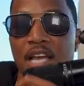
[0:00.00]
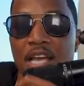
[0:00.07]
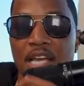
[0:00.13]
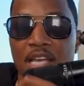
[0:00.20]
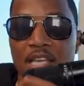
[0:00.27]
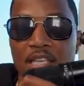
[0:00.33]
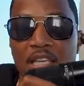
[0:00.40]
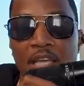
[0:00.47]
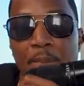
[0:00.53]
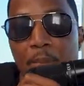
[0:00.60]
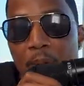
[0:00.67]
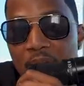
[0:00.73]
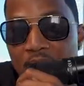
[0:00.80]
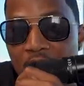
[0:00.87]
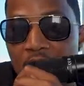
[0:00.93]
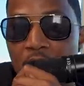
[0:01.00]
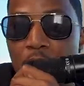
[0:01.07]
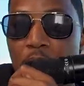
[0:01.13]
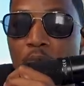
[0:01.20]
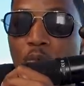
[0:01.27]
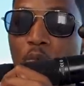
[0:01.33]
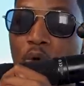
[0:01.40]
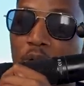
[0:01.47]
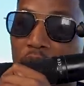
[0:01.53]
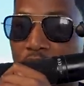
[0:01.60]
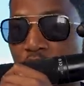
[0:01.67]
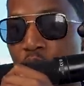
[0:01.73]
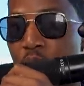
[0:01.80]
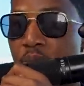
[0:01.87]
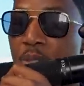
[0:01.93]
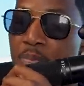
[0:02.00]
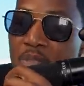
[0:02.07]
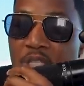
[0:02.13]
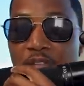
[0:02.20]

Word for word: and it might help one or two people.